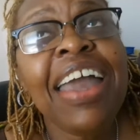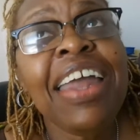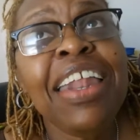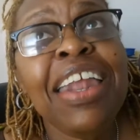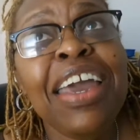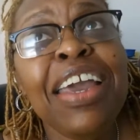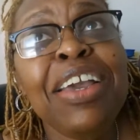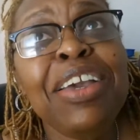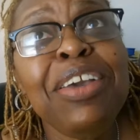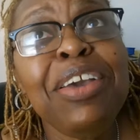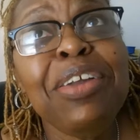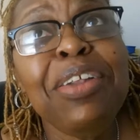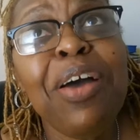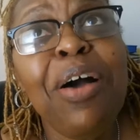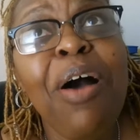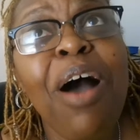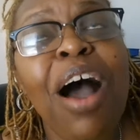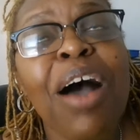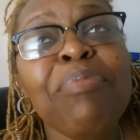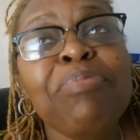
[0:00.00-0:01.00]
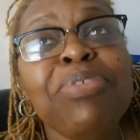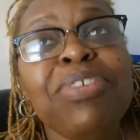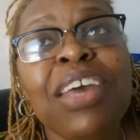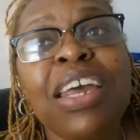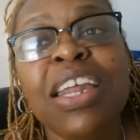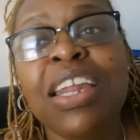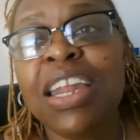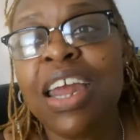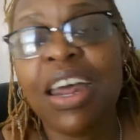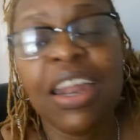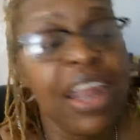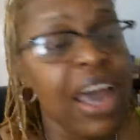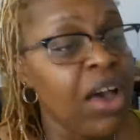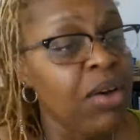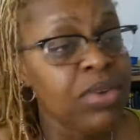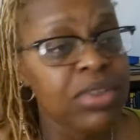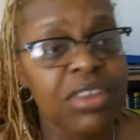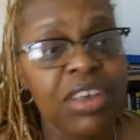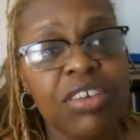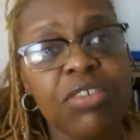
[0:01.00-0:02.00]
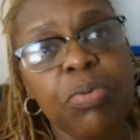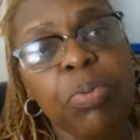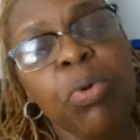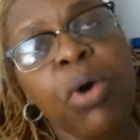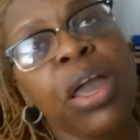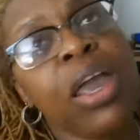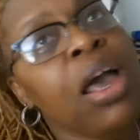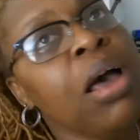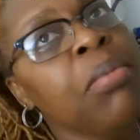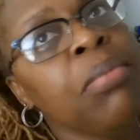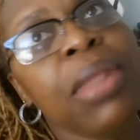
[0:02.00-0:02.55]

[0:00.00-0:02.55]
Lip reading: And, you know, I'm sitting there now at this point.